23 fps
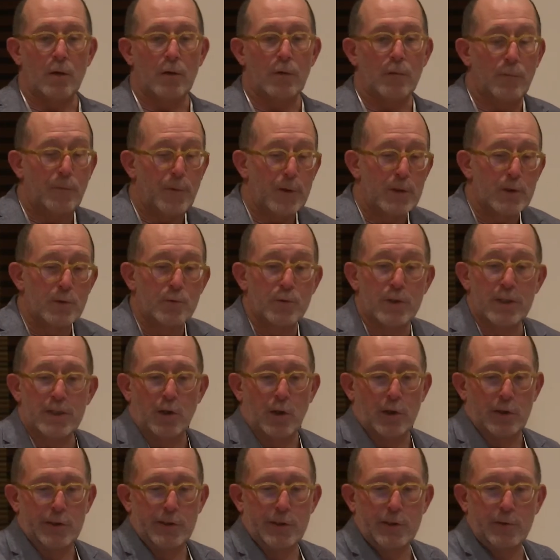First
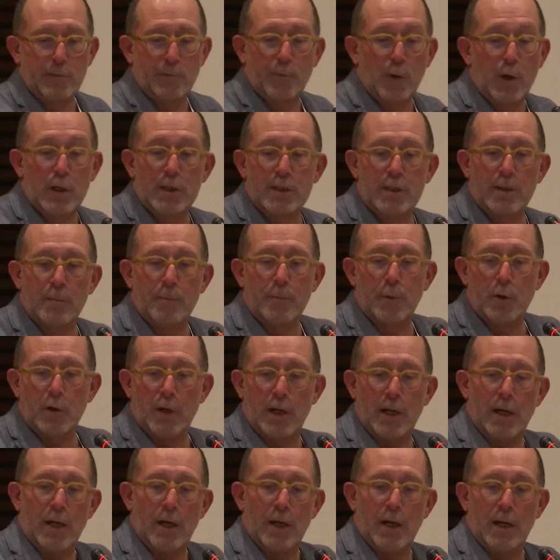results, for example,
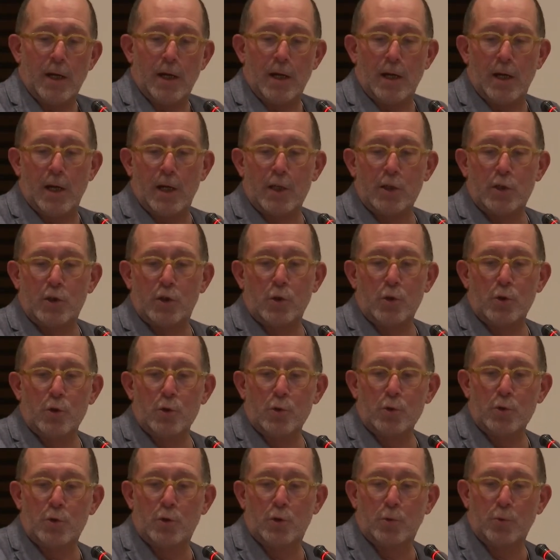I show
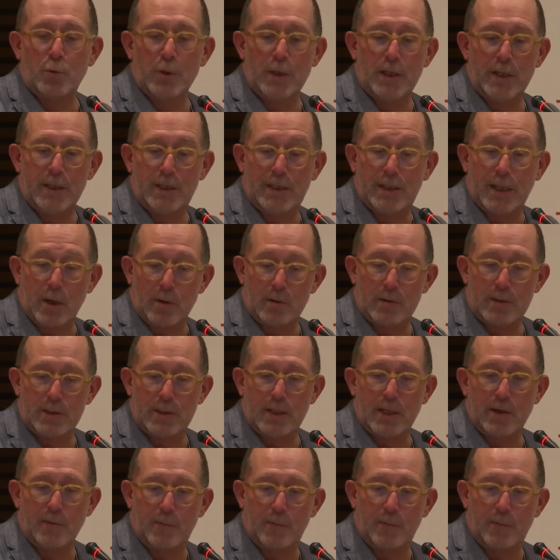you three towns in